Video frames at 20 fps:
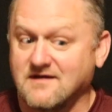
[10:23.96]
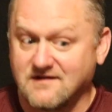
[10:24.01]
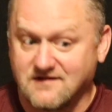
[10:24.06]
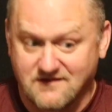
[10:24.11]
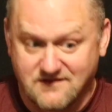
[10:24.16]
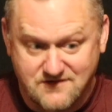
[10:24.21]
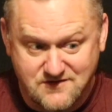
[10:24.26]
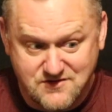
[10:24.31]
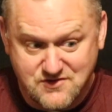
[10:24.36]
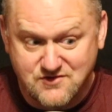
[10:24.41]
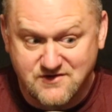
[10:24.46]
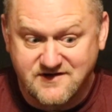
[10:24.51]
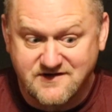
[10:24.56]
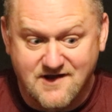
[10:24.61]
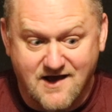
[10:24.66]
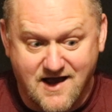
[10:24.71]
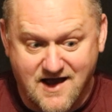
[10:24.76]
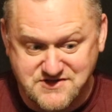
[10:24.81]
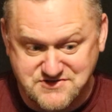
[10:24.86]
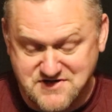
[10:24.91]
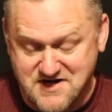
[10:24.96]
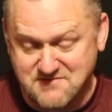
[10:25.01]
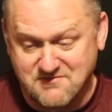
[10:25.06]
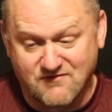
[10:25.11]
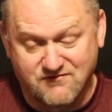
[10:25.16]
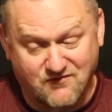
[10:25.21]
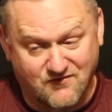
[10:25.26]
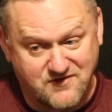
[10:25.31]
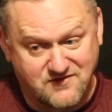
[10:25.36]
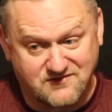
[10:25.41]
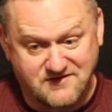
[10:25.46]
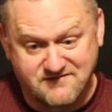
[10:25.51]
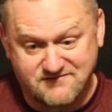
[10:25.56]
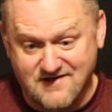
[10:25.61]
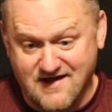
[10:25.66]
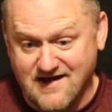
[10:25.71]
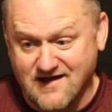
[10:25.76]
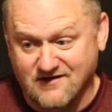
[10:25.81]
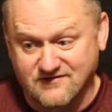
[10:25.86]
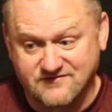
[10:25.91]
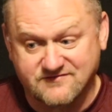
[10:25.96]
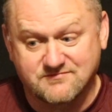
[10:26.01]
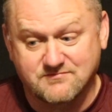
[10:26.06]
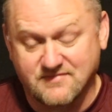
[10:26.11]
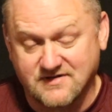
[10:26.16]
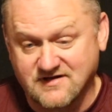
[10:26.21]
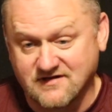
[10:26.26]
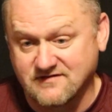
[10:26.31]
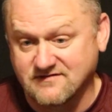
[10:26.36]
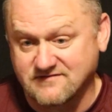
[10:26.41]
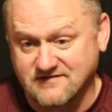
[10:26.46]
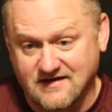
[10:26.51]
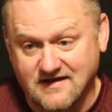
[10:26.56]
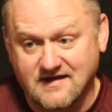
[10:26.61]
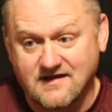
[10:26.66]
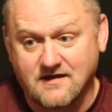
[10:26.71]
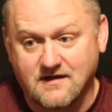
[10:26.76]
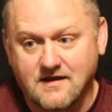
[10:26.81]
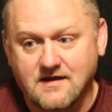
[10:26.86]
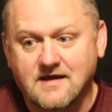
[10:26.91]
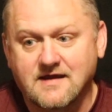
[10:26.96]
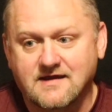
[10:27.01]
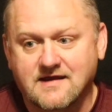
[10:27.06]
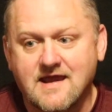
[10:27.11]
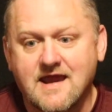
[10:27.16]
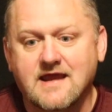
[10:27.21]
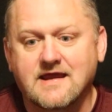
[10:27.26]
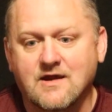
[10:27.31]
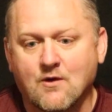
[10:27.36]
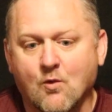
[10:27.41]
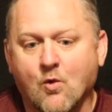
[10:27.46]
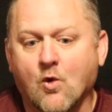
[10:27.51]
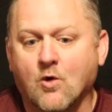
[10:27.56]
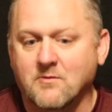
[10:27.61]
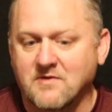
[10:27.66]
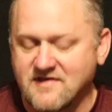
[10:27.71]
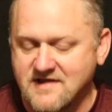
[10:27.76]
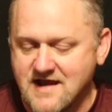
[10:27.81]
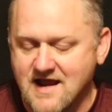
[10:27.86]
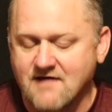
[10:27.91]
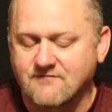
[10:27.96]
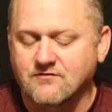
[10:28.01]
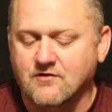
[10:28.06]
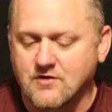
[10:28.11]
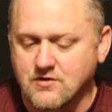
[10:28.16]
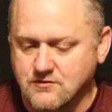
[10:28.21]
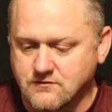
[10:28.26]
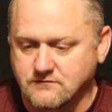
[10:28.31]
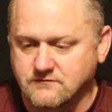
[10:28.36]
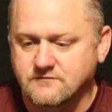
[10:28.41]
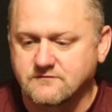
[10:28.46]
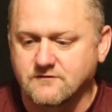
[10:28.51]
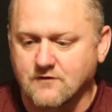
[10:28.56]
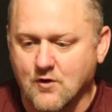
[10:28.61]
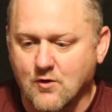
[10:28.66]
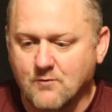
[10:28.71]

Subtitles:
You need to hydrate before you leave the house because it can get warm in the afternoons. So